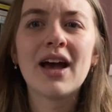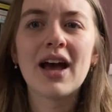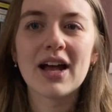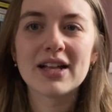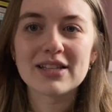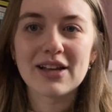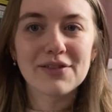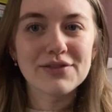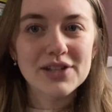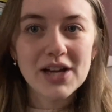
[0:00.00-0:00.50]
a
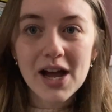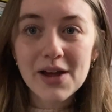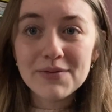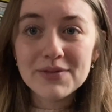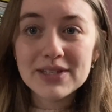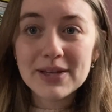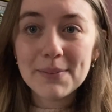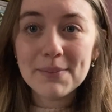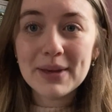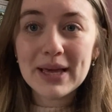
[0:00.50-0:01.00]
tough time for
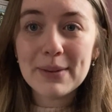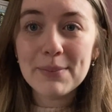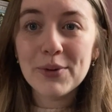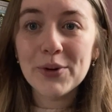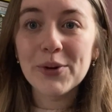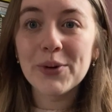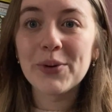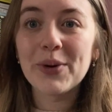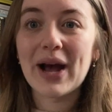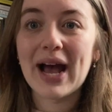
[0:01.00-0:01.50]
some
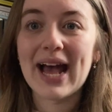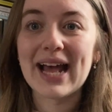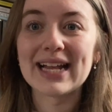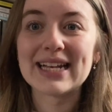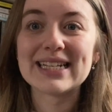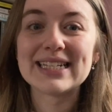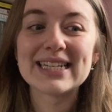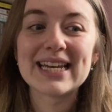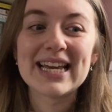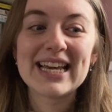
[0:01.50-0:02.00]
people
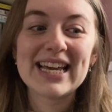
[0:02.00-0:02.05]
and